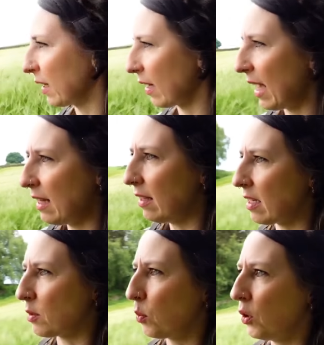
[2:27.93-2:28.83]
that in
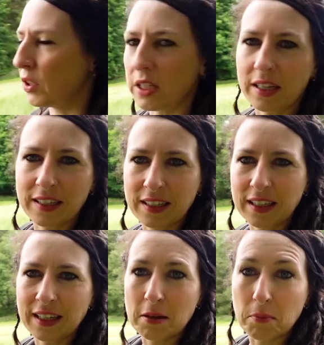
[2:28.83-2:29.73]
this wood
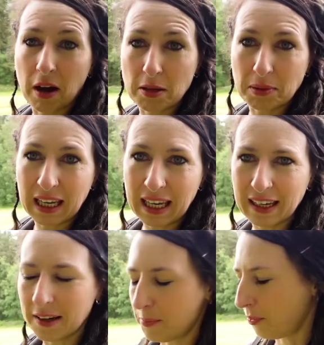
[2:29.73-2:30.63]
behind me
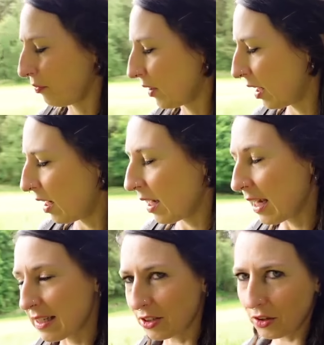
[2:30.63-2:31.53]
here
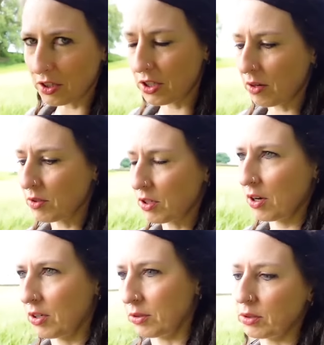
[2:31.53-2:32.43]
is another stone
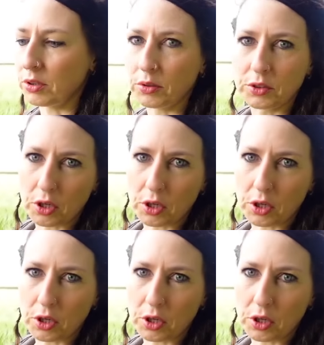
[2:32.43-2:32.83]
circle called